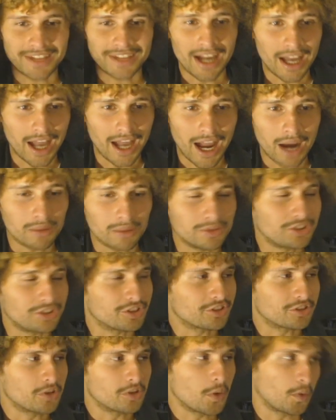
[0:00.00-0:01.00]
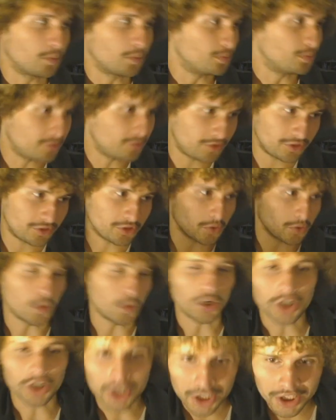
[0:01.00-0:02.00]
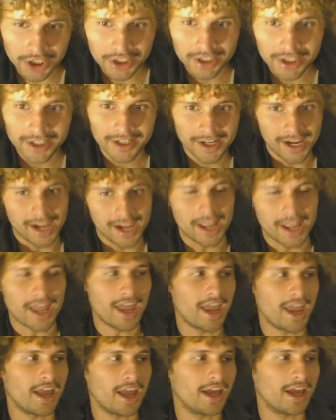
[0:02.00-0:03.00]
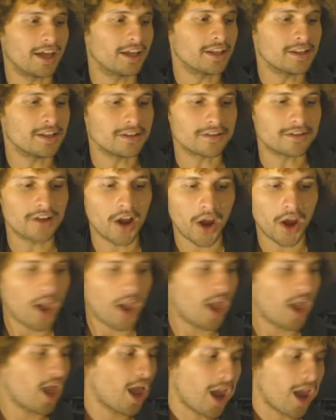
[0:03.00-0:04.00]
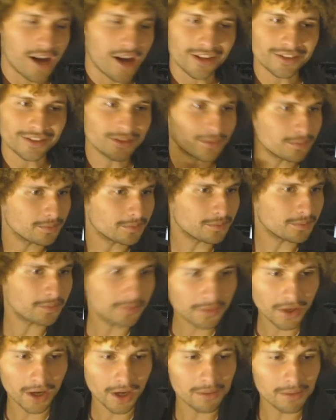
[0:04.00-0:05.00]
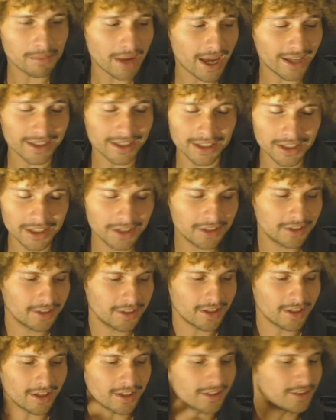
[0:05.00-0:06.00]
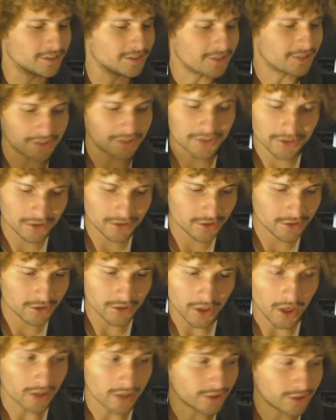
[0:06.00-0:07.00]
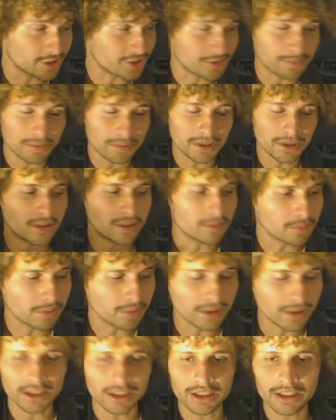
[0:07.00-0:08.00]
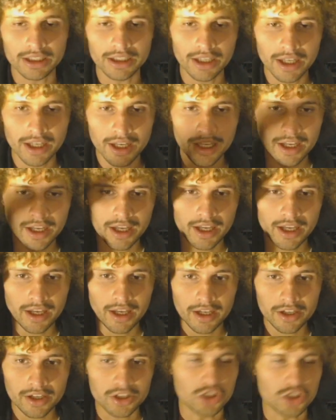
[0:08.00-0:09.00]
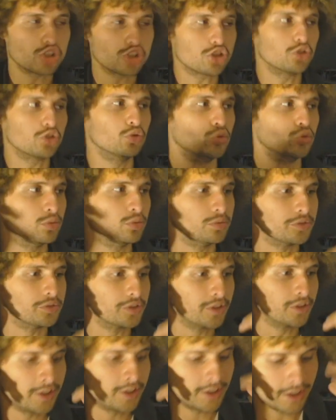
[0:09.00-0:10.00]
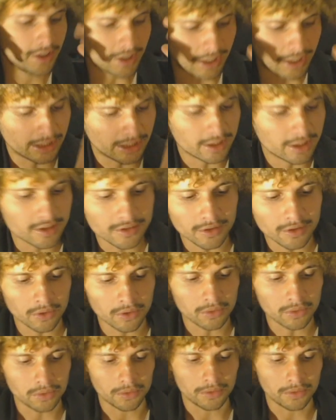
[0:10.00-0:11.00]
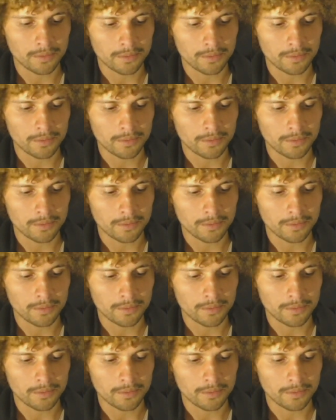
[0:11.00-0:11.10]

I would just go to work and come back here and just be completely consumed in the zone